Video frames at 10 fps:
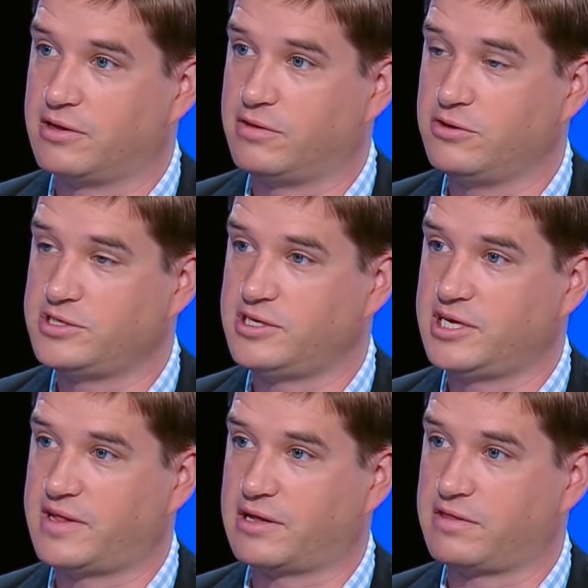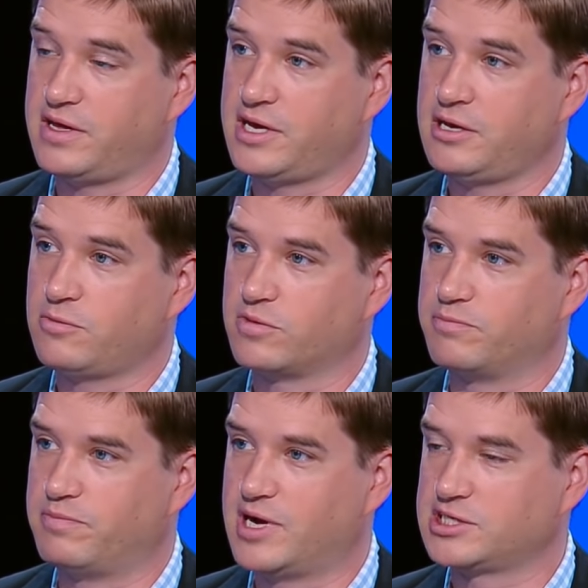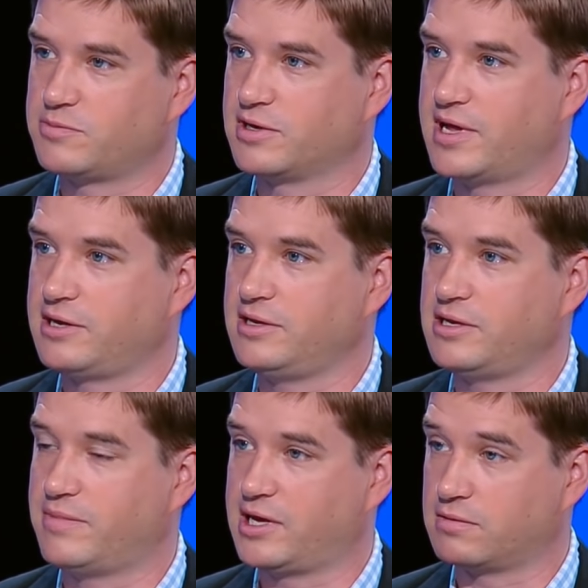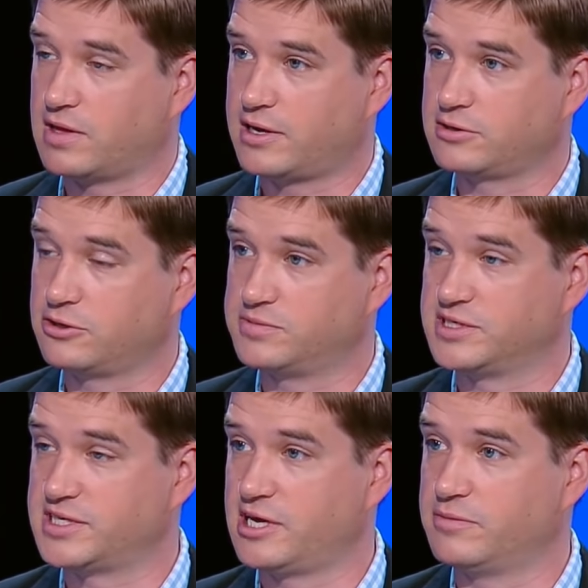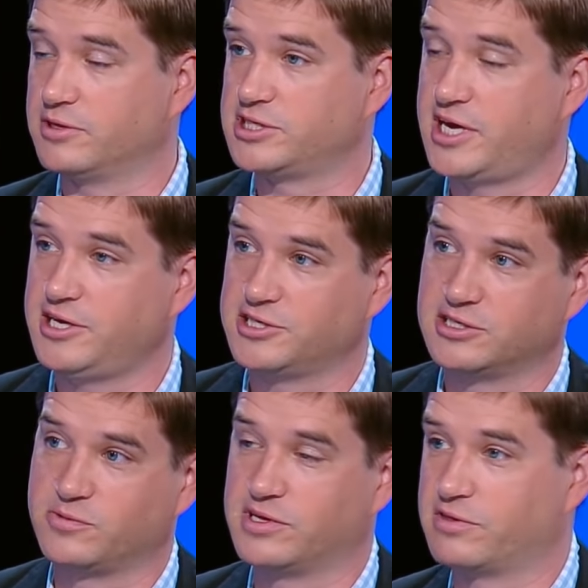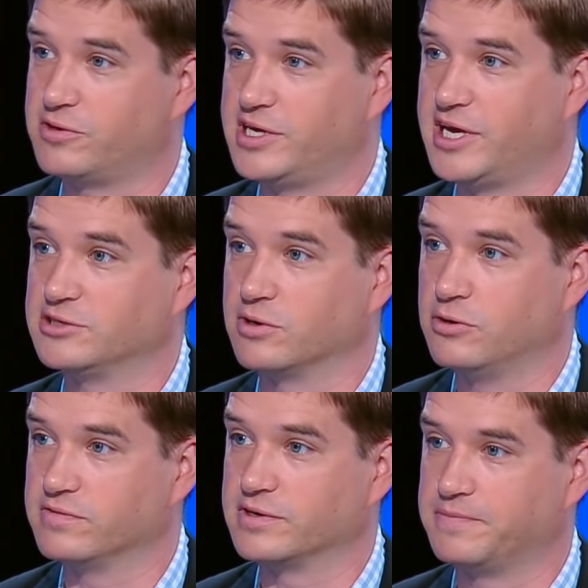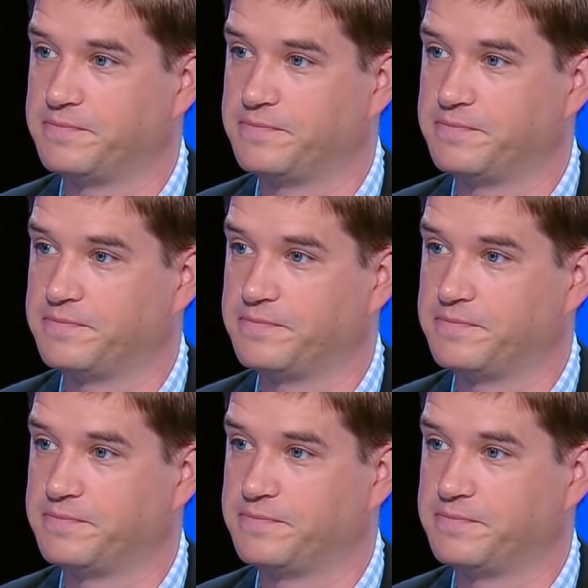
those who did that thinking were much more likely to make long-term sustainable changes when the 30 days were over.